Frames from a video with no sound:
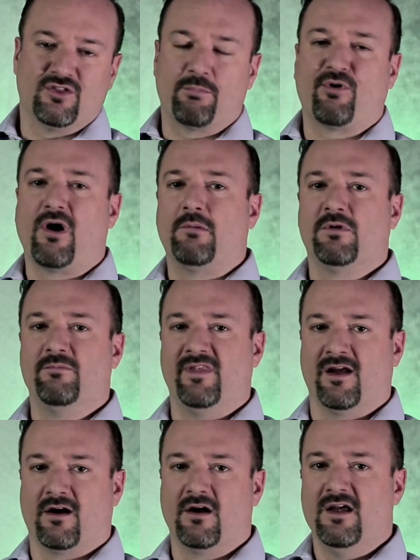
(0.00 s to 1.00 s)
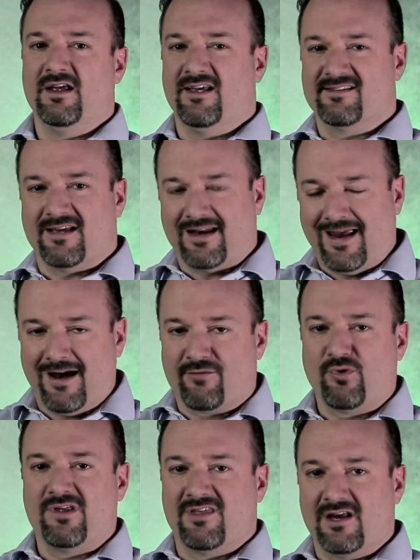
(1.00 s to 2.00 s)
The problem there is that
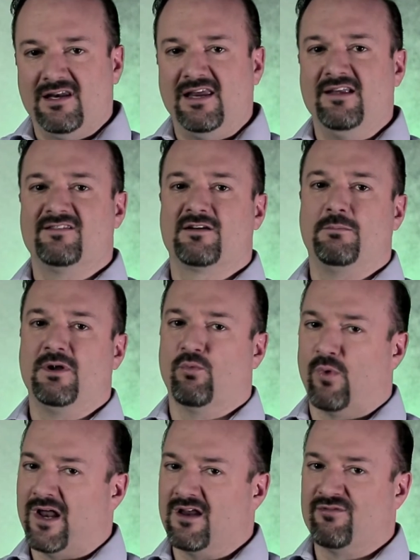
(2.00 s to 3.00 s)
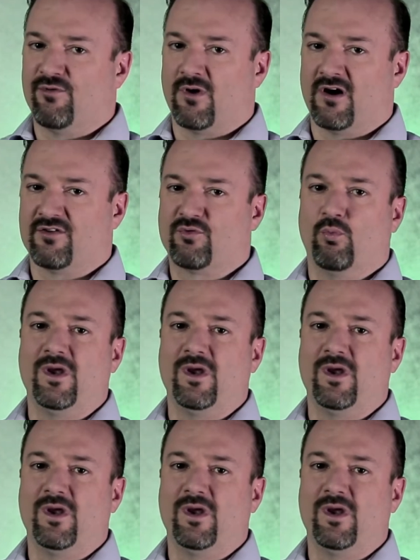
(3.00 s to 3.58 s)
everything needs to be ready for us.